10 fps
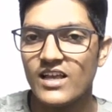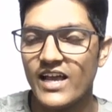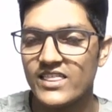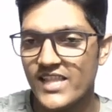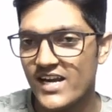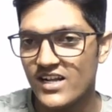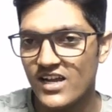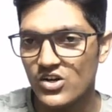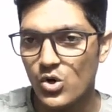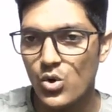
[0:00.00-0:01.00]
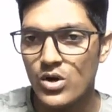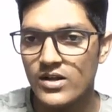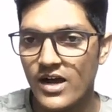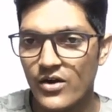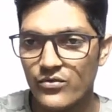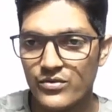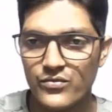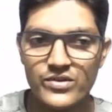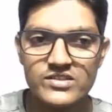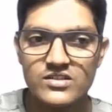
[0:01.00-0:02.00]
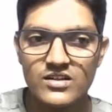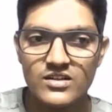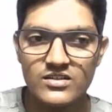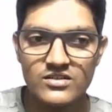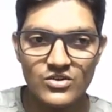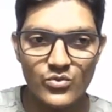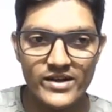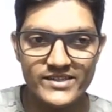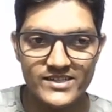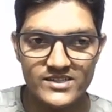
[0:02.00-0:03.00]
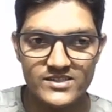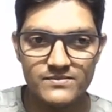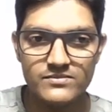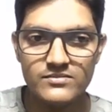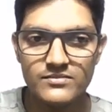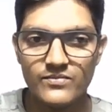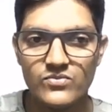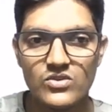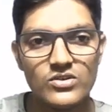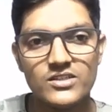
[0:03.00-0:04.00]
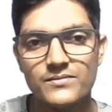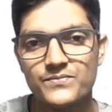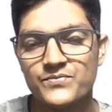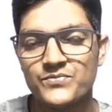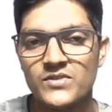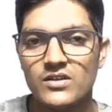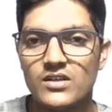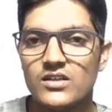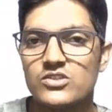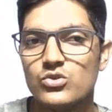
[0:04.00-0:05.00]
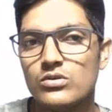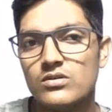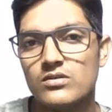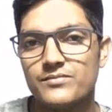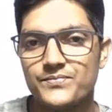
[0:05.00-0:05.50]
and that are called our physical quantities. Okay. So